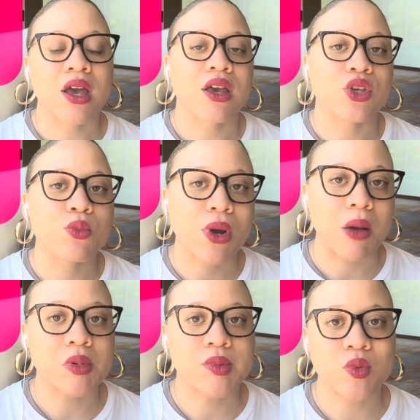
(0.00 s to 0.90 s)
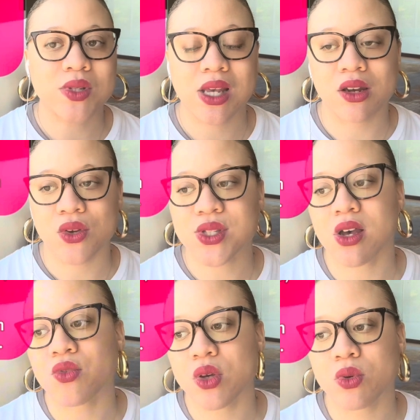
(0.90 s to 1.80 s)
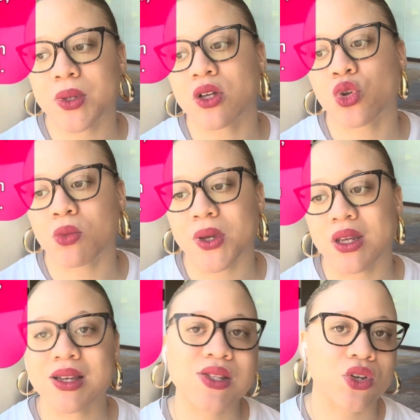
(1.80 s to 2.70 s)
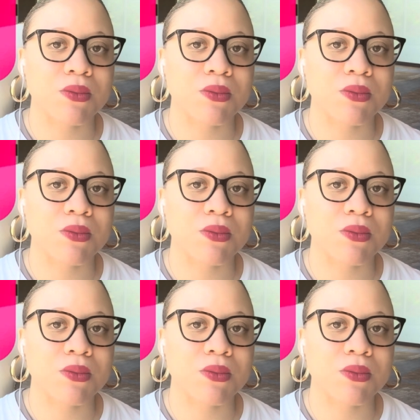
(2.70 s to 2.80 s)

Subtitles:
you probably would say to yourself, it would be a little bit easier.